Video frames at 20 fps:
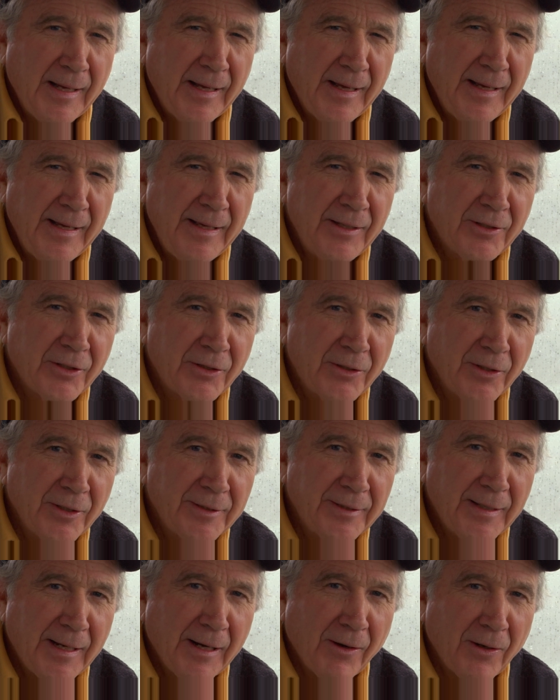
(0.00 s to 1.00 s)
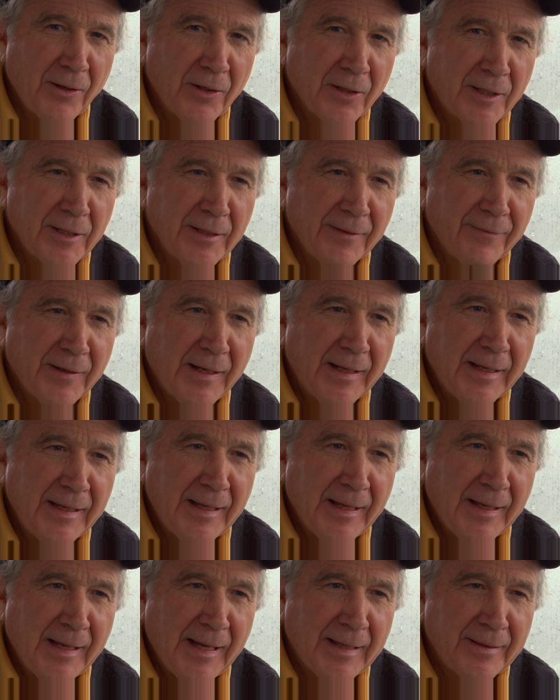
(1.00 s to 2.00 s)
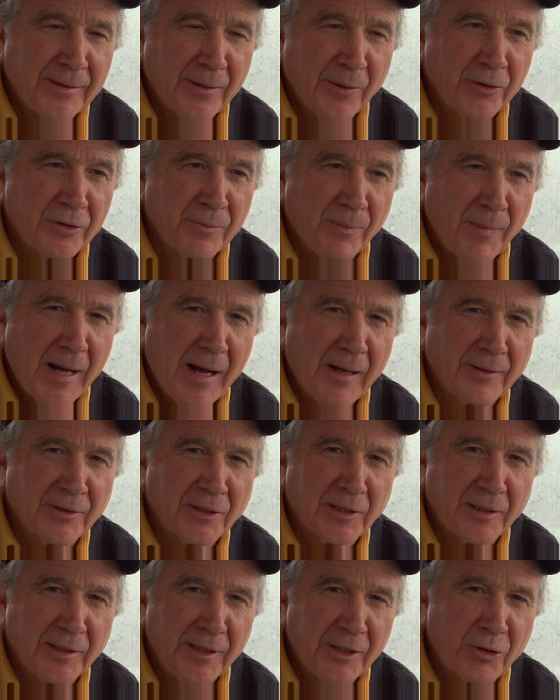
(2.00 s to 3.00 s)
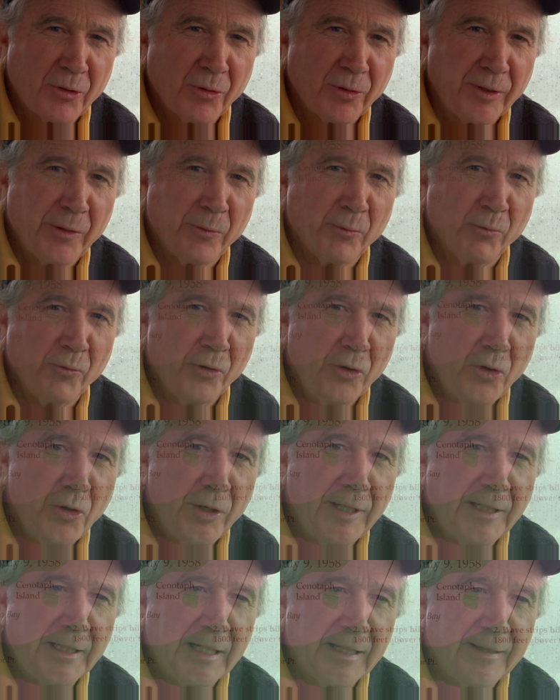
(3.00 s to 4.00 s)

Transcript: he stood there looking at those mountains, literally rooted to